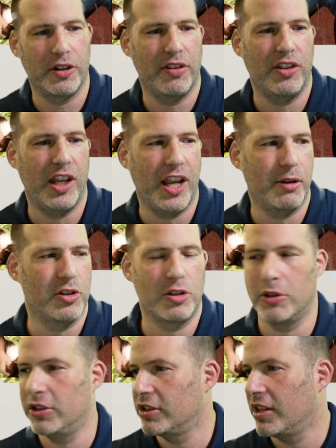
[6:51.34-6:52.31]
of thing, which
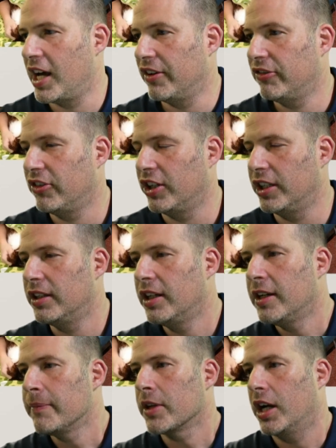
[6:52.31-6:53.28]
was a lot of fun.
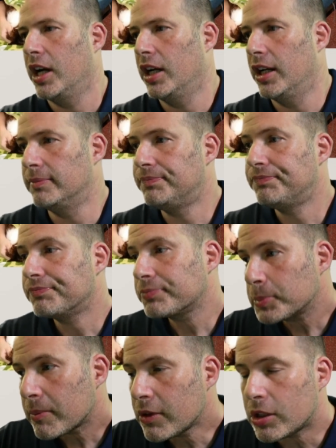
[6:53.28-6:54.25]

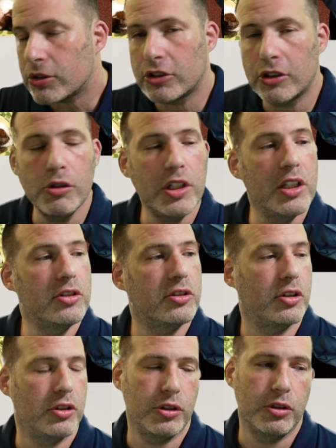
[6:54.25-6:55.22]
Students
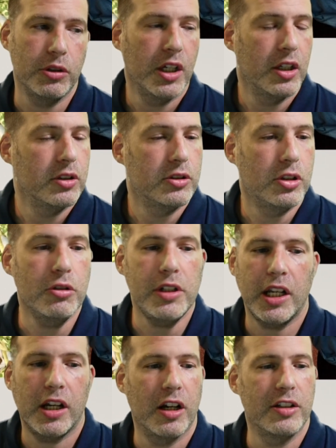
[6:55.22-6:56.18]
do 2
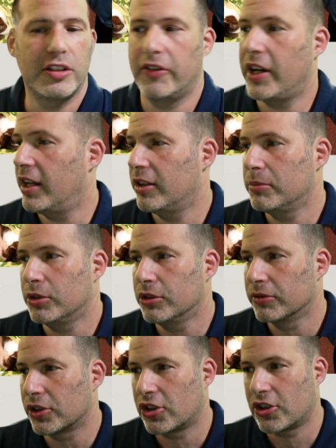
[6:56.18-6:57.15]
years of animal
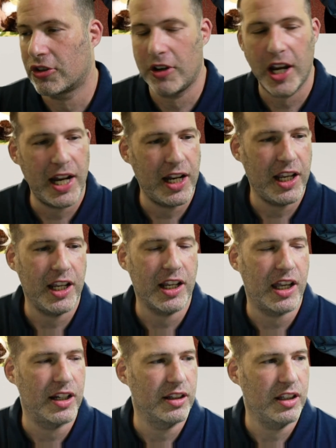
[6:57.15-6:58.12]
restraining
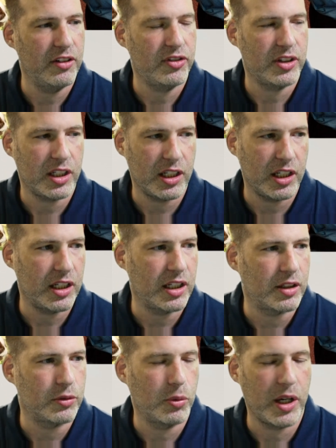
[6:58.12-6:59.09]
and lifting
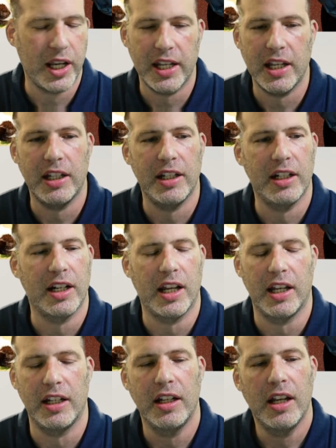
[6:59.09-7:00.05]
and weighing
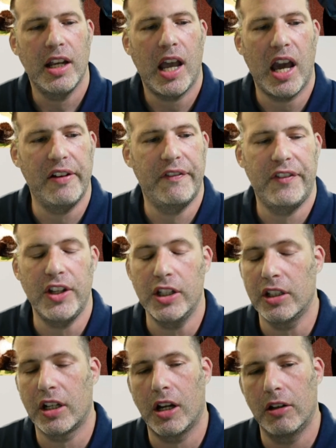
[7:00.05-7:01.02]
and
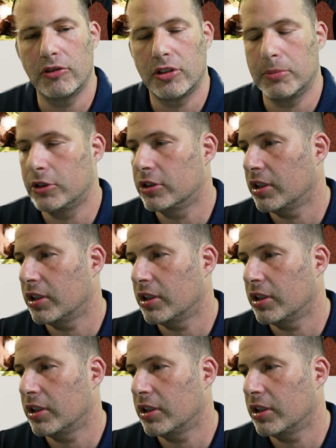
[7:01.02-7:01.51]
feeling comfortable